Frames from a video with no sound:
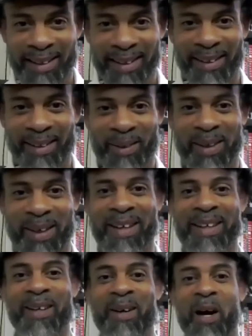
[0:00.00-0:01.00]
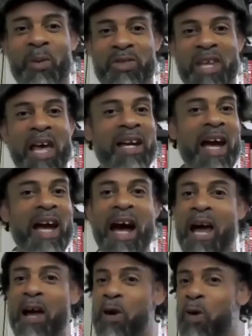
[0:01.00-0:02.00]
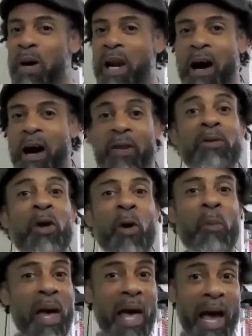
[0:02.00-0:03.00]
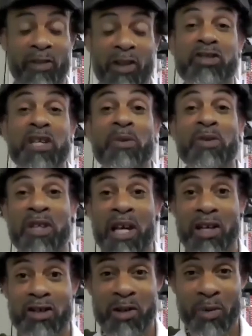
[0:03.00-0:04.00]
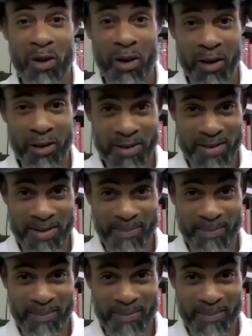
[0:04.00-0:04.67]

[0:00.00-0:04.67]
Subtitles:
Okay. I was that guy who went out, the nomad, the gypsy, as she would call us,